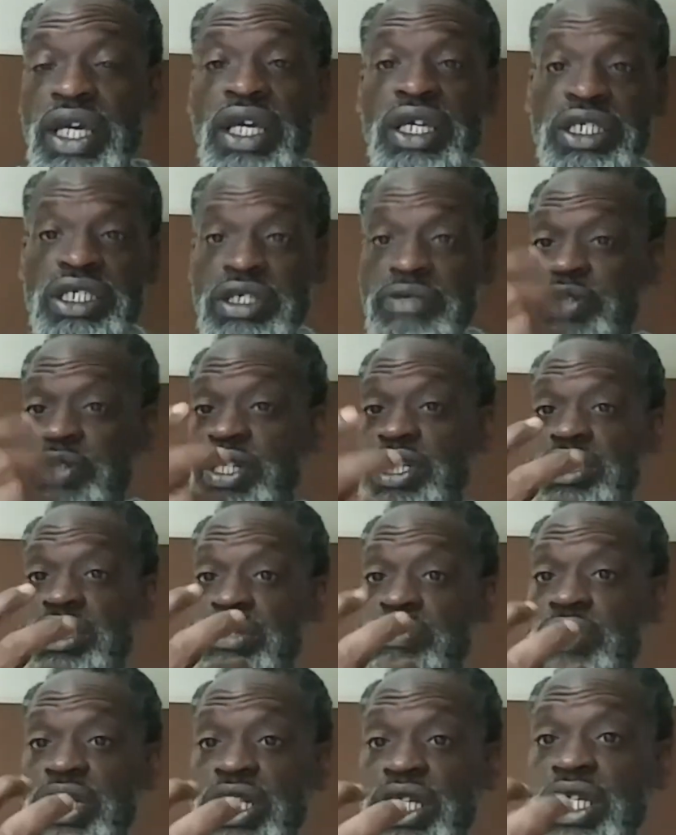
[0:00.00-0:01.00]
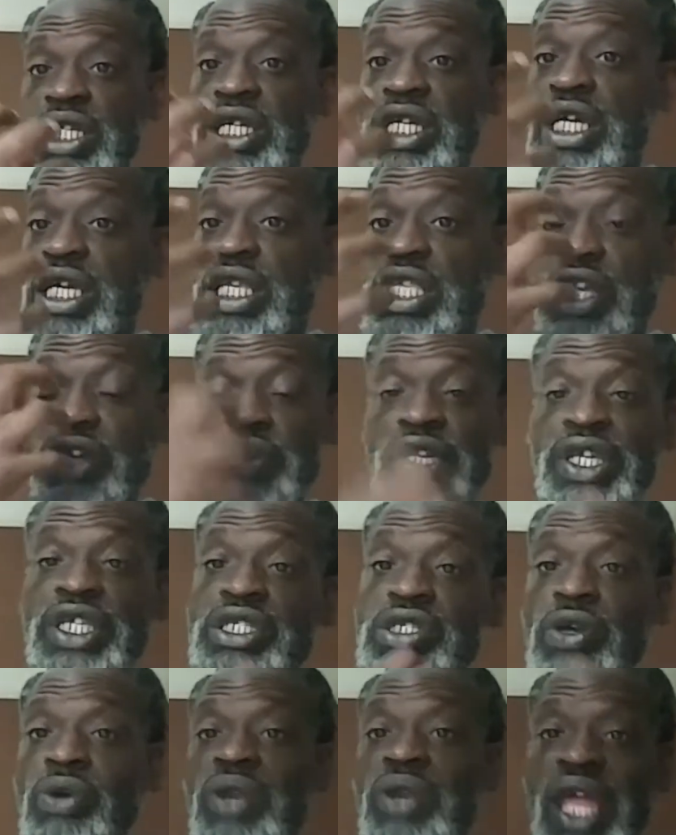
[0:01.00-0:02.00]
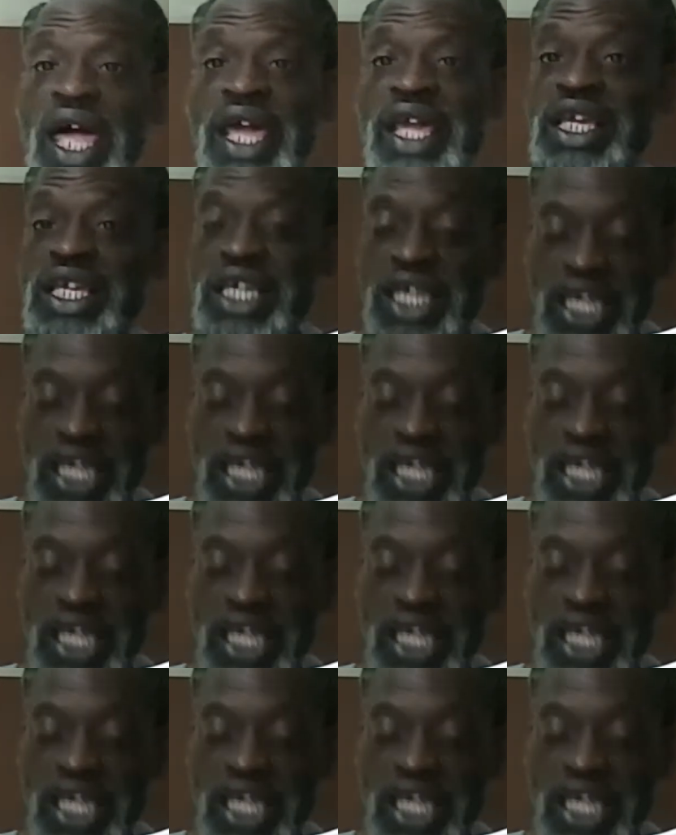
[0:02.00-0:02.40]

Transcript: See, because really there is no light